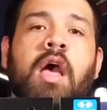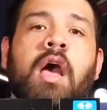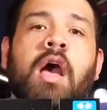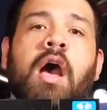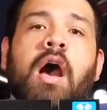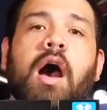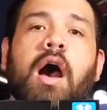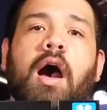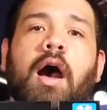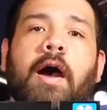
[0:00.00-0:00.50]

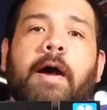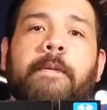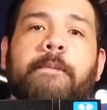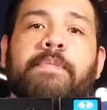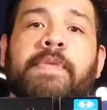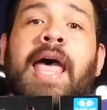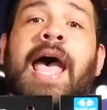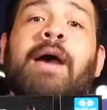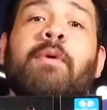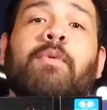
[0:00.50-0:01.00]

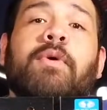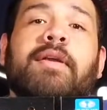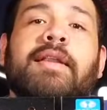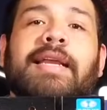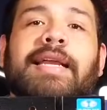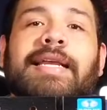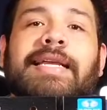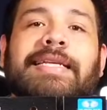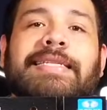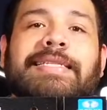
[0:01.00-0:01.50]
That one
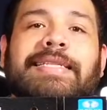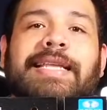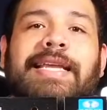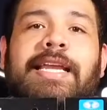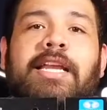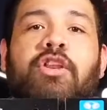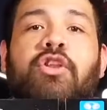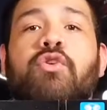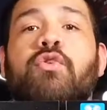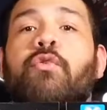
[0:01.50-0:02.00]
is the
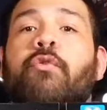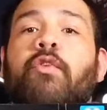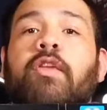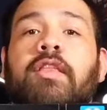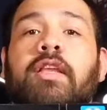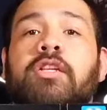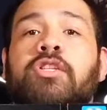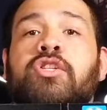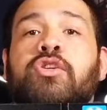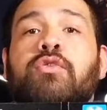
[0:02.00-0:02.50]
new
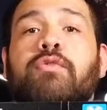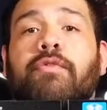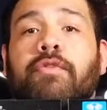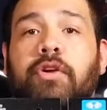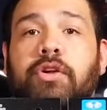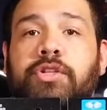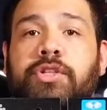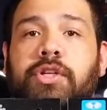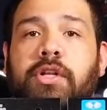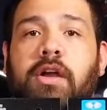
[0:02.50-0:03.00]
52
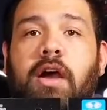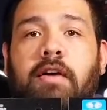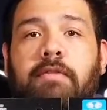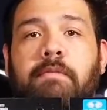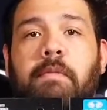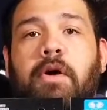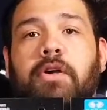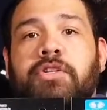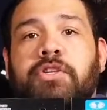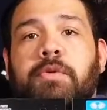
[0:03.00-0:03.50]
version of
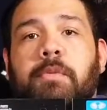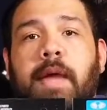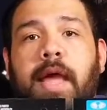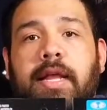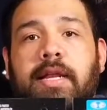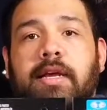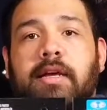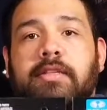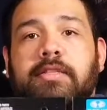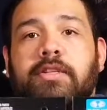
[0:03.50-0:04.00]
Martian
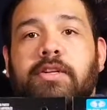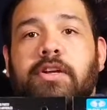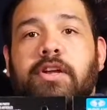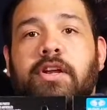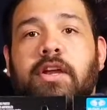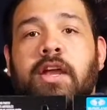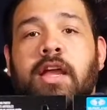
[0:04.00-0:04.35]
Manhunter.